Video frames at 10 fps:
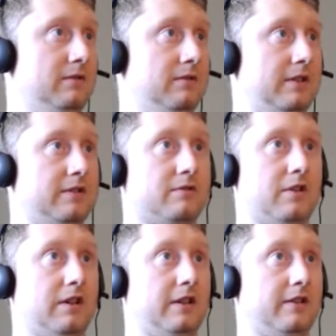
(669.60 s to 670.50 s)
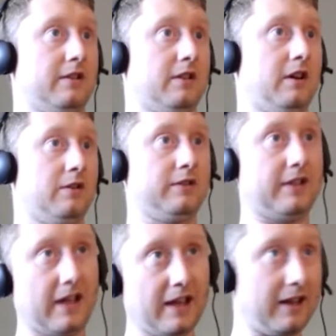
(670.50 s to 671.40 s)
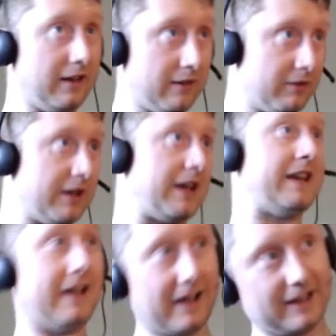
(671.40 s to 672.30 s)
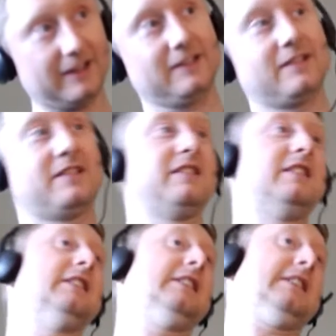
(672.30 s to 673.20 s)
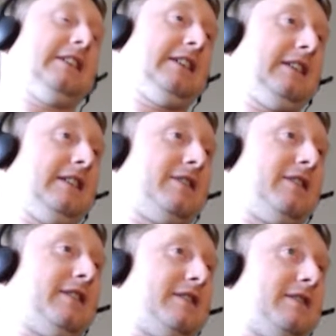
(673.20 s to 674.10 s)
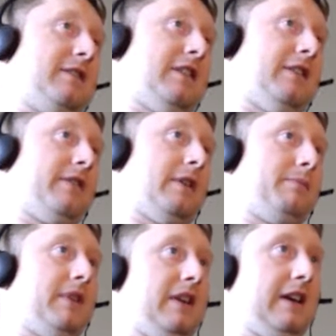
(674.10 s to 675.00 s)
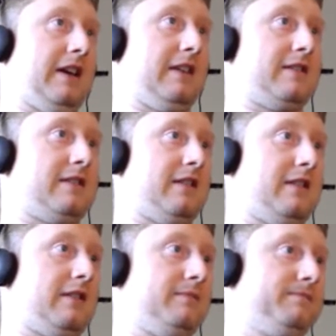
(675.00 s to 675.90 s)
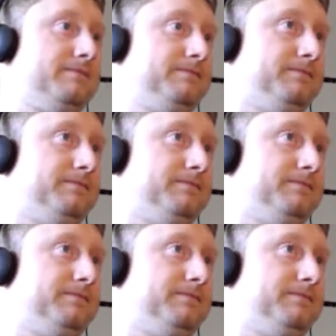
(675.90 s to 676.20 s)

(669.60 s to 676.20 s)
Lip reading: So let's draw another card. Yay! We got 9s. So let's cover up the 9s here.